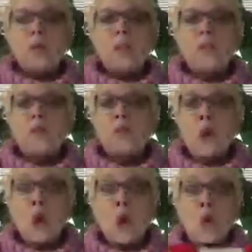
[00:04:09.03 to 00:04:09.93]
It's
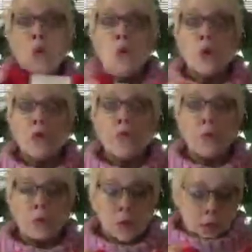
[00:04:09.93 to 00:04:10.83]
so
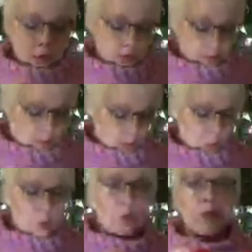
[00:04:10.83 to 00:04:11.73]
wonderful. And
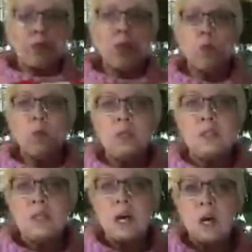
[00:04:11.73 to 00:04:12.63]
so for some
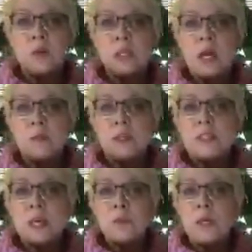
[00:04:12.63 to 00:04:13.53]
reason, Hobby Lobby
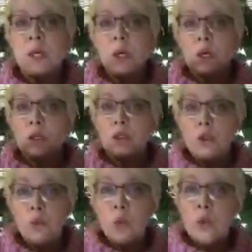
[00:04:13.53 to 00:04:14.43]
sent me
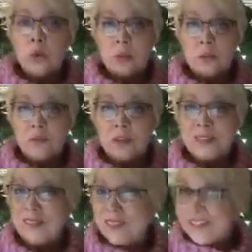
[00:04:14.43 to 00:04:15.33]
2 orders of
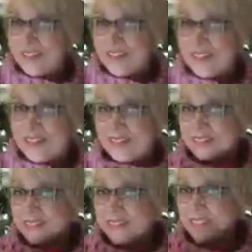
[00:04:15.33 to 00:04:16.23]
this.
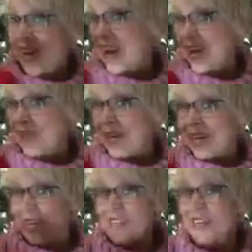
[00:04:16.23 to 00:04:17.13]
Yay,
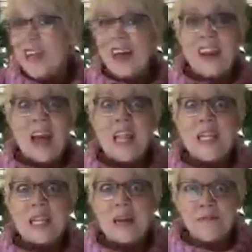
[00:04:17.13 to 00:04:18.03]
me. And I
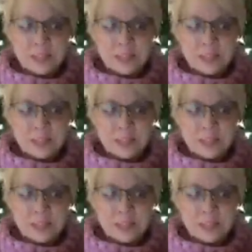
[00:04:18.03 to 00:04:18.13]
love